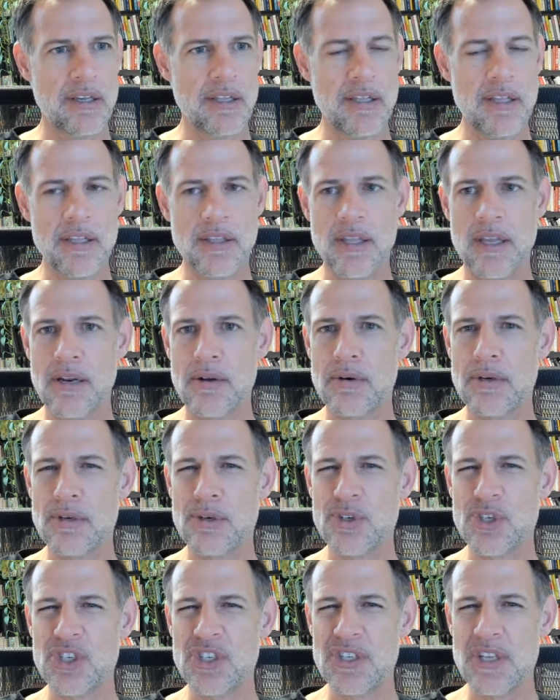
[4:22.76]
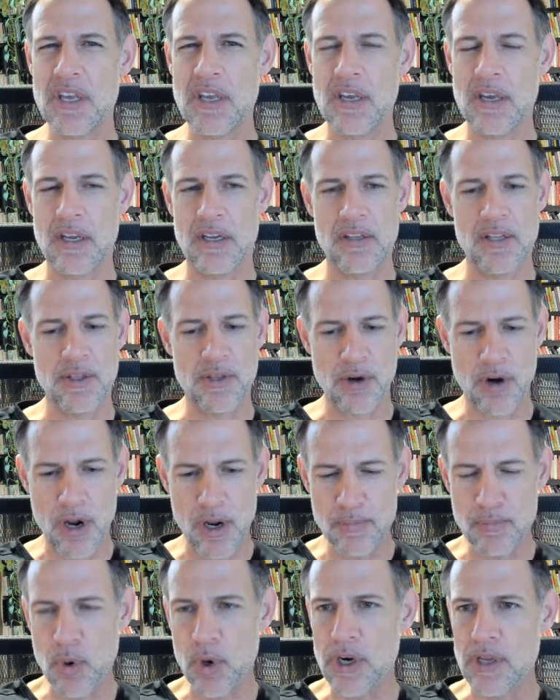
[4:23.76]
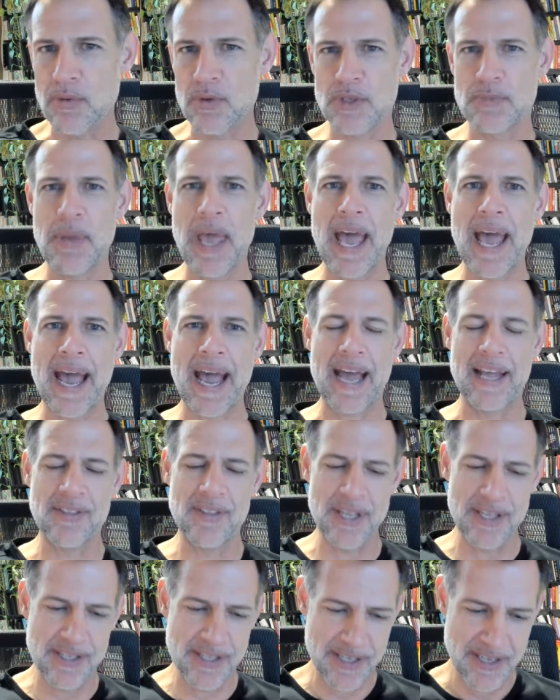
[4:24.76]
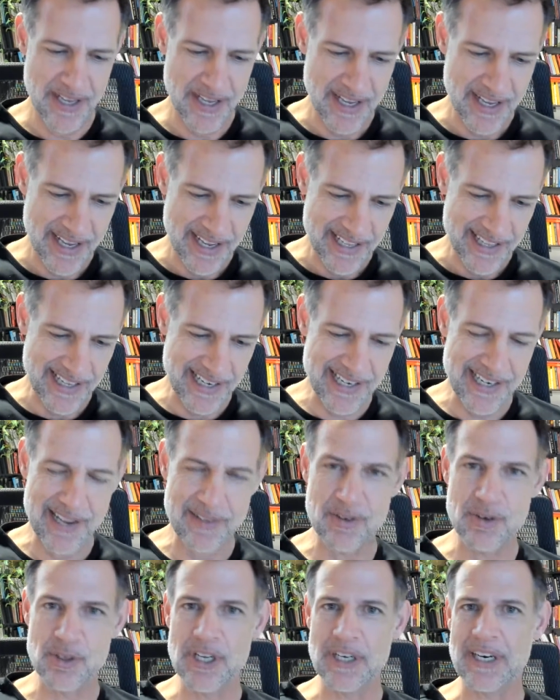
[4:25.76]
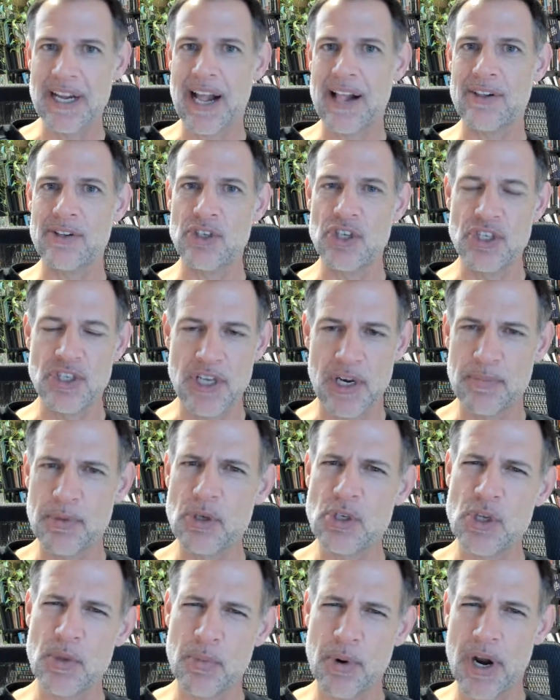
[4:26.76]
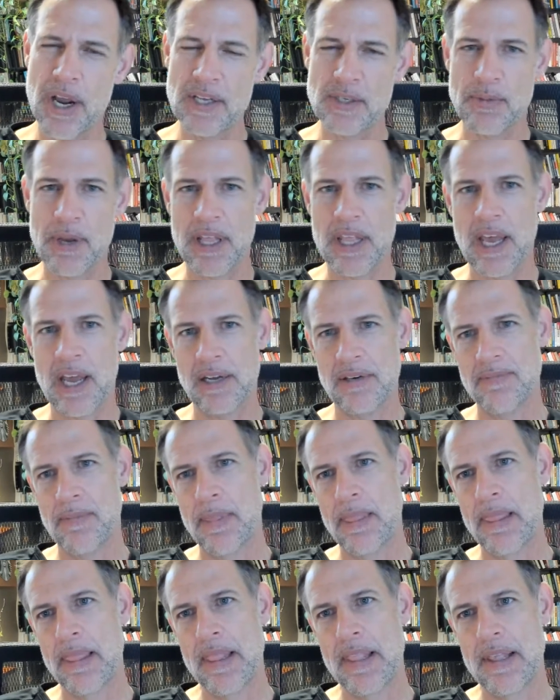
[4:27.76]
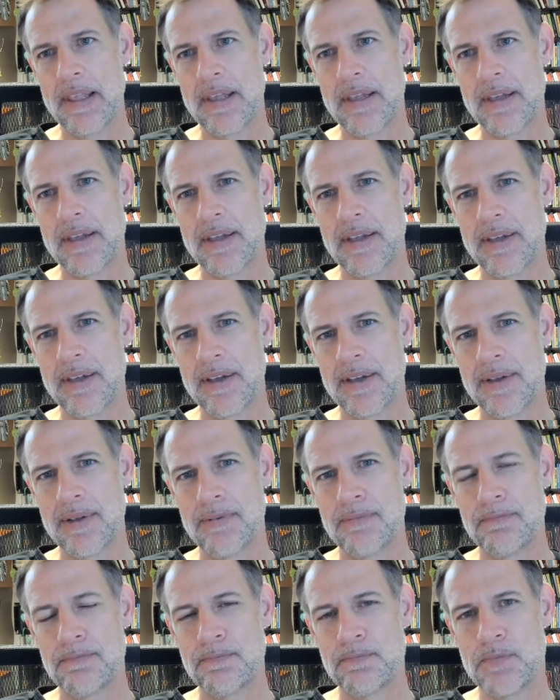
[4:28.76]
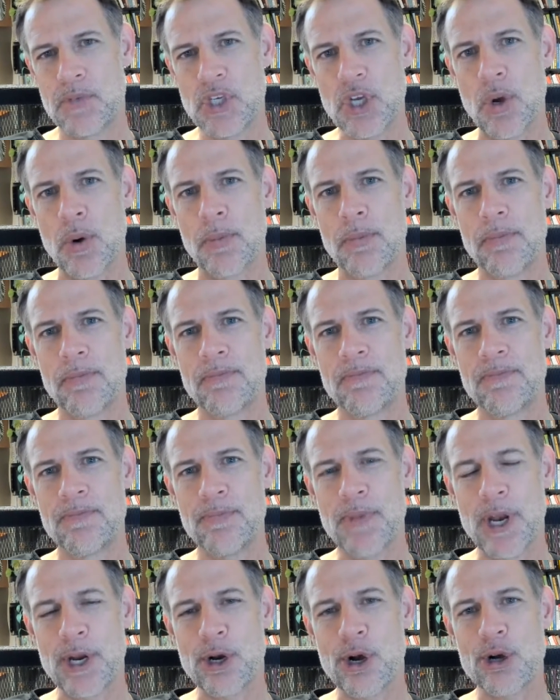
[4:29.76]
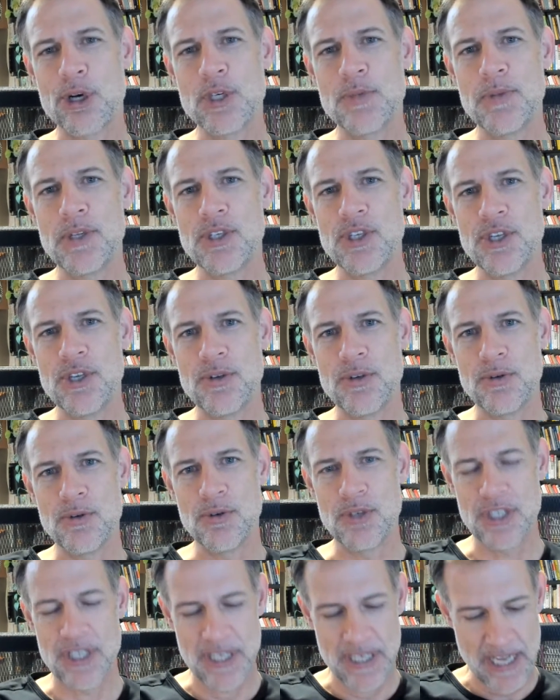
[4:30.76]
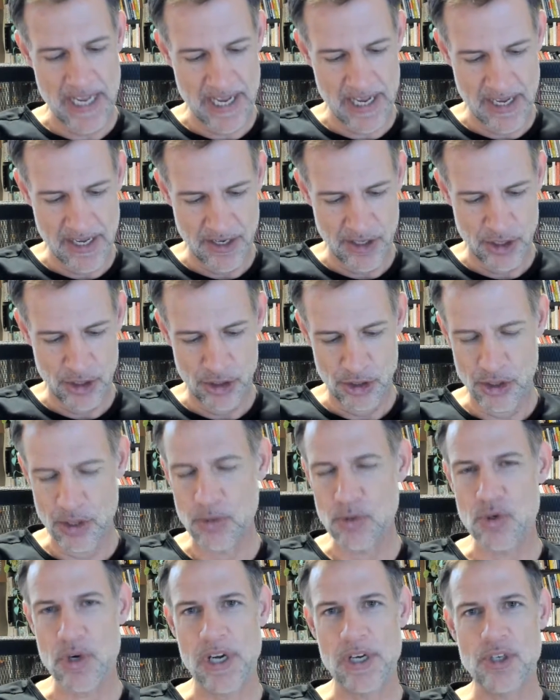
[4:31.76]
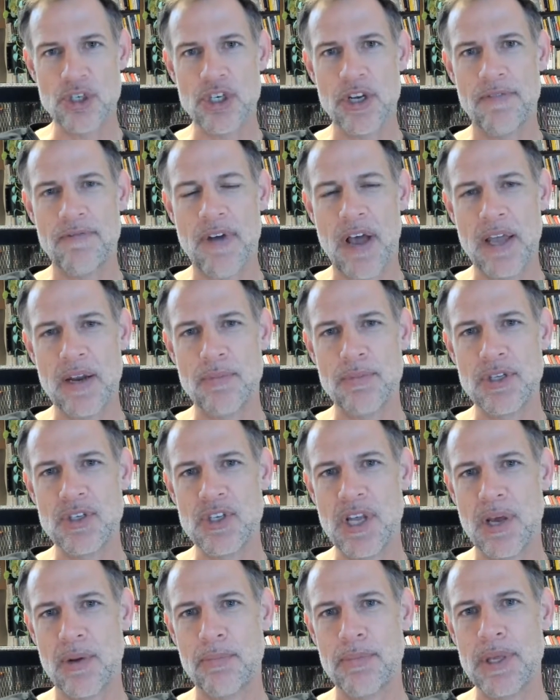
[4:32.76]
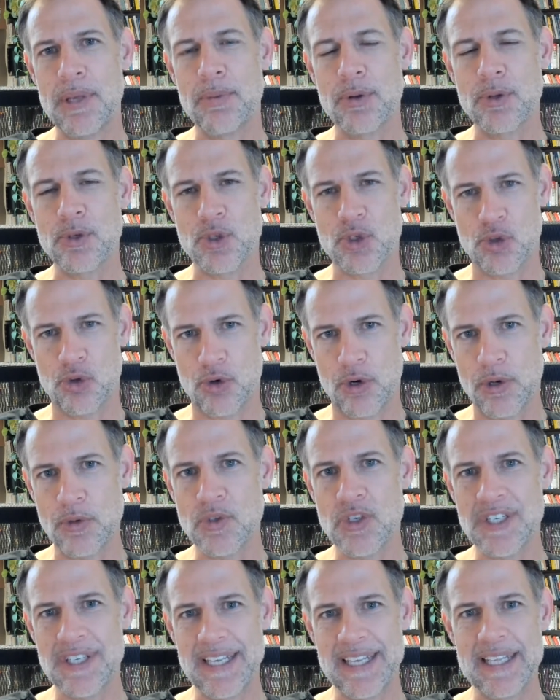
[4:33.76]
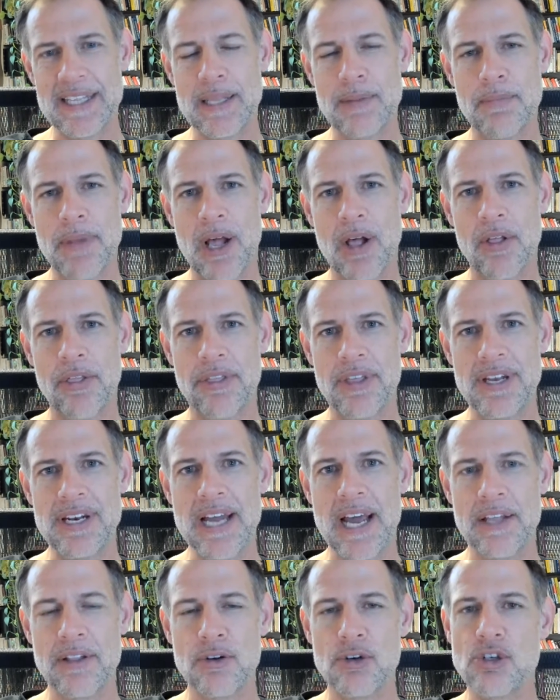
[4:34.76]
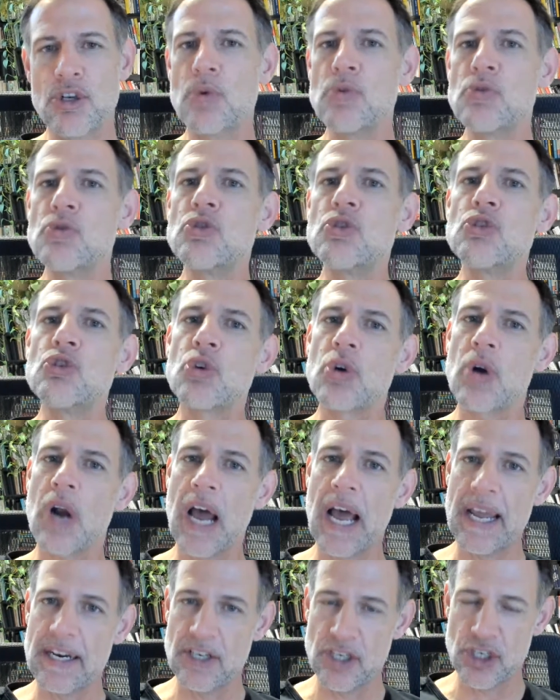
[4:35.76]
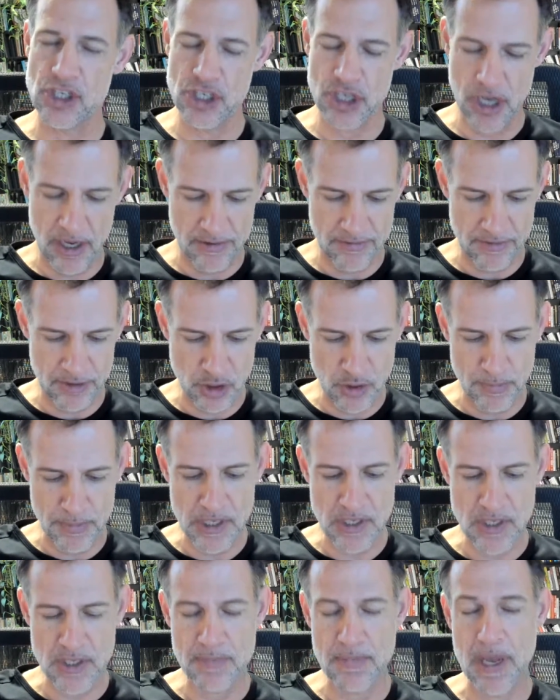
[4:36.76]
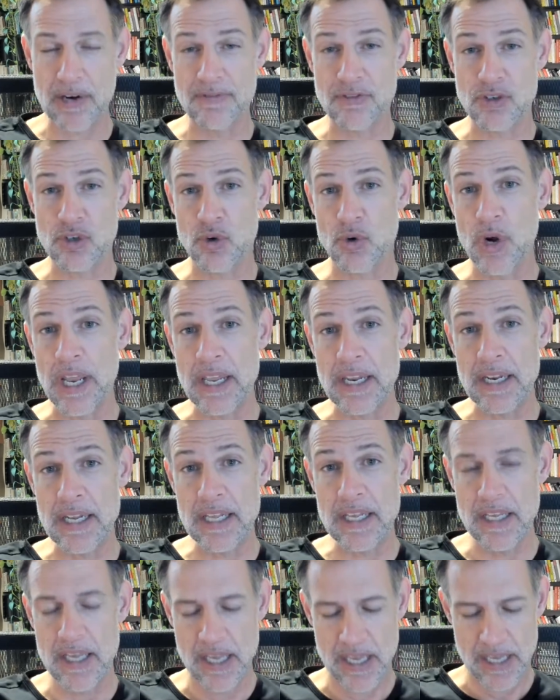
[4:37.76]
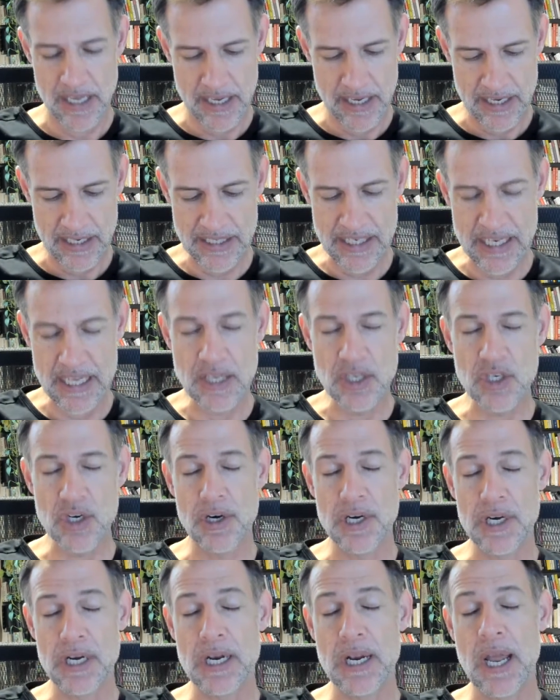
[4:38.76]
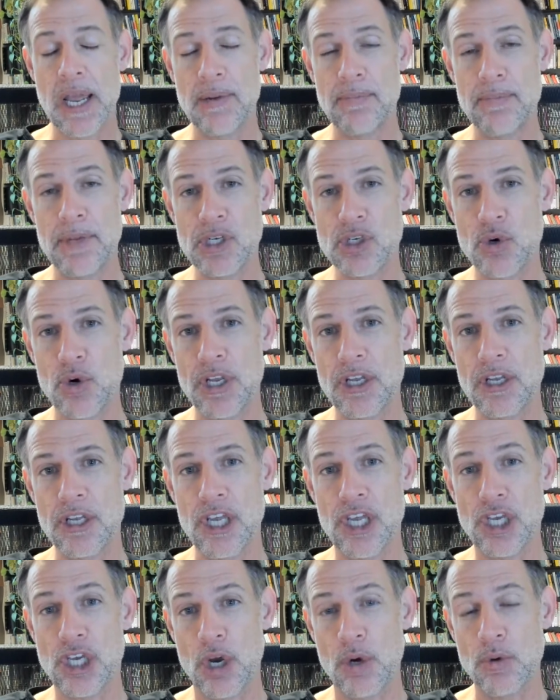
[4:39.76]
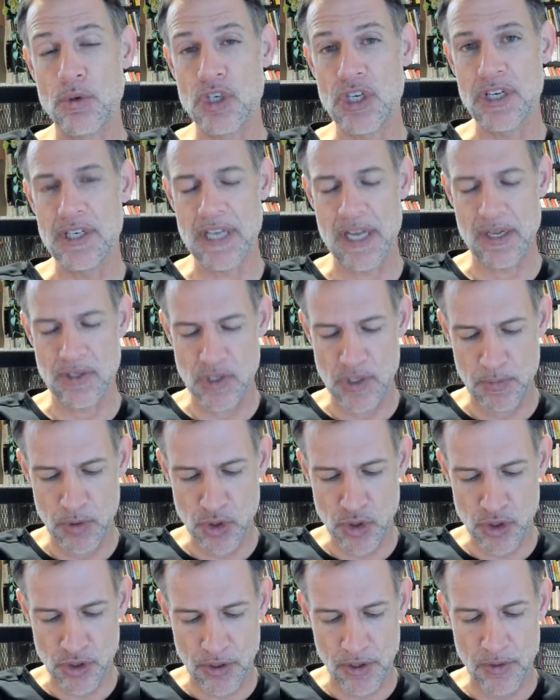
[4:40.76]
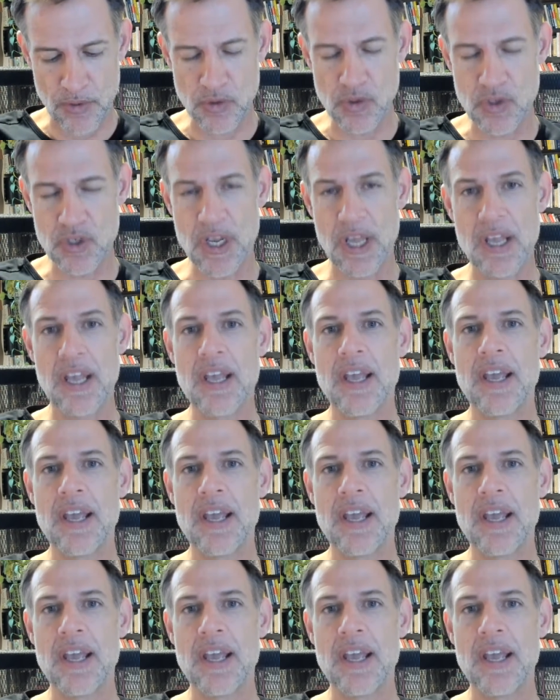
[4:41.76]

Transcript: that they don't understand, that their onboarding was bad, that they didn't have their technology set up. You're surprised by that. So, my encouragement to you today don't try to shove vitamins down people's throats to get them healthy, neither. Don't try to shove a tremendous amount of training and teaching and mentoring and coaching down someone's throat